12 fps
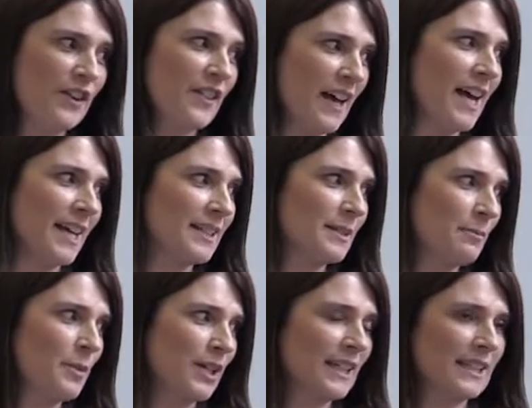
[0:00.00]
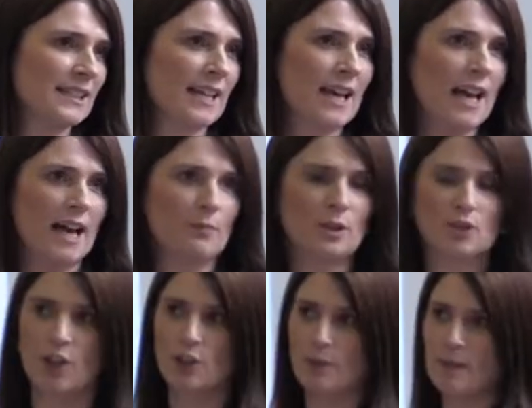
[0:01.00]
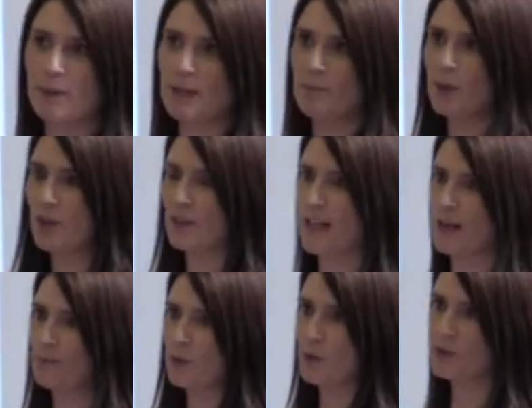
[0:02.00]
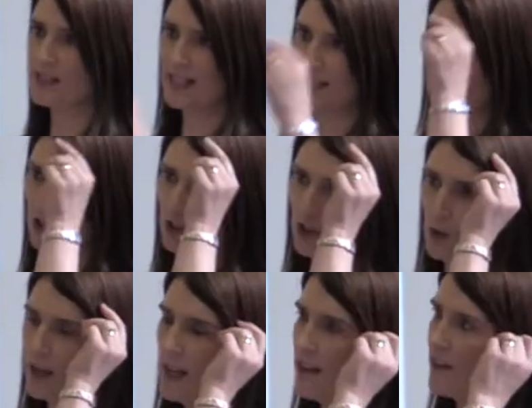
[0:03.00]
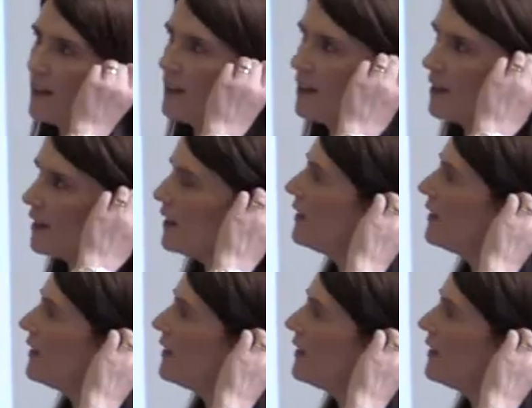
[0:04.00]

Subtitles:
for that, Mark. And we'll talk a wee bit about that process. You know, there,